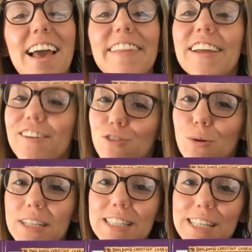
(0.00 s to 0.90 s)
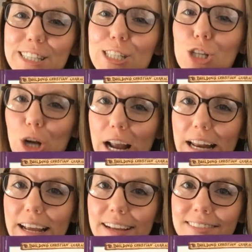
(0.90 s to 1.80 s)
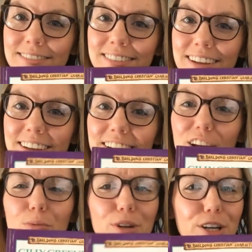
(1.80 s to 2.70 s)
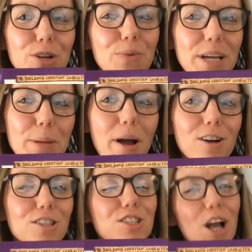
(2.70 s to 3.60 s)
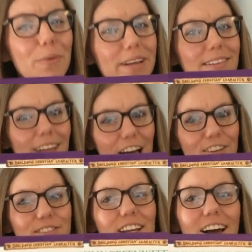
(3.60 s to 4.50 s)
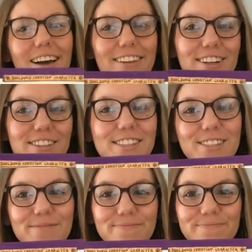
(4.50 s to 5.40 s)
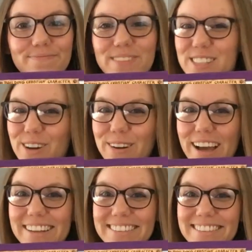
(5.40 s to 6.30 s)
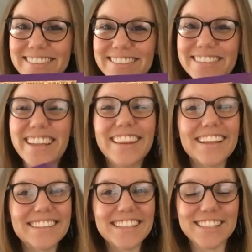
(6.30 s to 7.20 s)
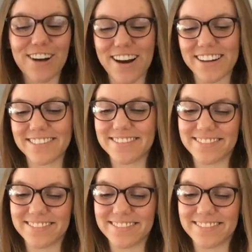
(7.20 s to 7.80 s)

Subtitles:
And then, of course, this is Granny. We're going to read about showing love to others. Sound good? Let's get started.